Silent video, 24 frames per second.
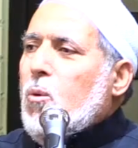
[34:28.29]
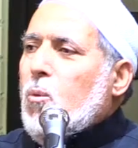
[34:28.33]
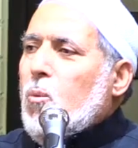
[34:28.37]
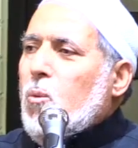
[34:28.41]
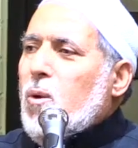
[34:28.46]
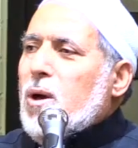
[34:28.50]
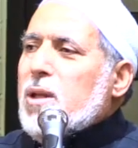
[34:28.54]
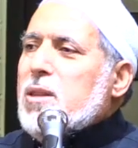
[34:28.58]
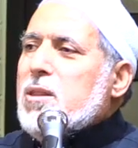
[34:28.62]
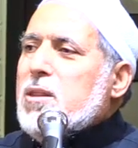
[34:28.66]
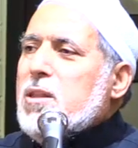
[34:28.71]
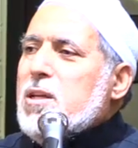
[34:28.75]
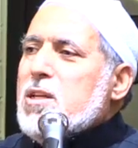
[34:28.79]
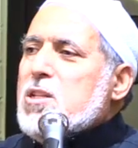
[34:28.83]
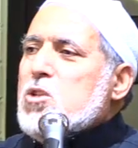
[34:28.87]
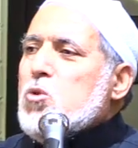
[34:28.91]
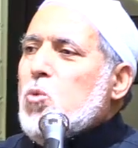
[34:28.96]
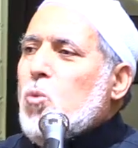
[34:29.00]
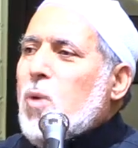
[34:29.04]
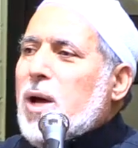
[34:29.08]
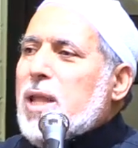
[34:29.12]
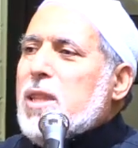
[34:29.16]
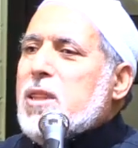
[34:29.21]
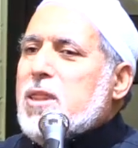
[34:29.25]
what this
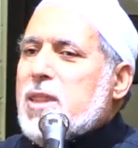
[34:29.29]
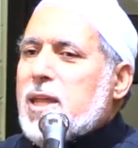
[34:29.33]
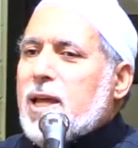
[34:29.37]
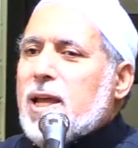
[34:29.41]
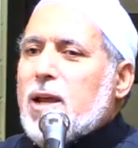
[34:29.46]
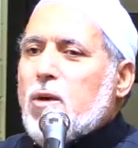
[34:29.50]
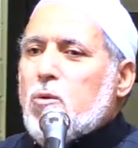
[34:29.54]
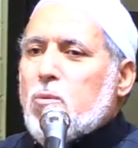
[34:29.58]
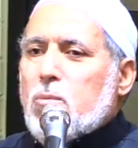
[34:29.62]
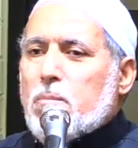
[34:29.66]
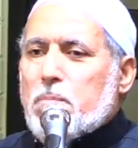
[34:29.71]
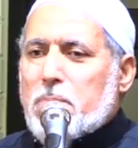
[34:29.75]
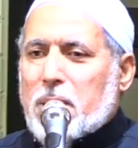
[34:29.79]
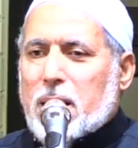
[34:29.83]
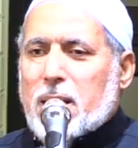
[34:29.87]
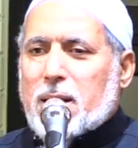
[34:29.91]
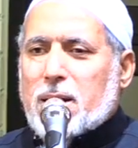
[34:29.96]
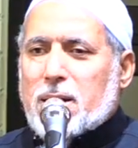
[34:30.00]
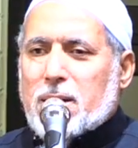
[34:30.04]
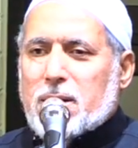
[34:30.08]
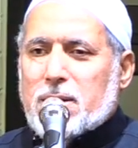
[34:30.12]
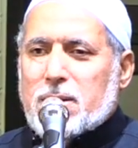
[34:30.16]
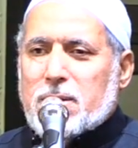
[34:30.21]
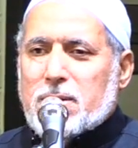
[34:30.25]
one thing
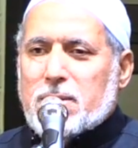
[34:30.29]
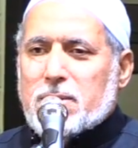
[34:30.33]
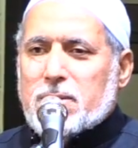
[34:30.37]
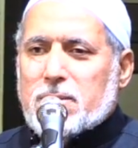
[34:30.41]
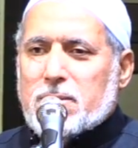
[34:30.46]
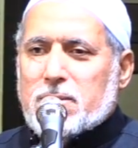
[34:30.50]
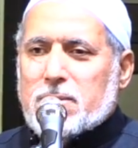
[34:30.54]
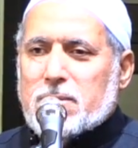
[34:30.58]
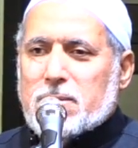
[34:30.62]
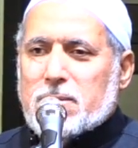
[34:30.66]
be?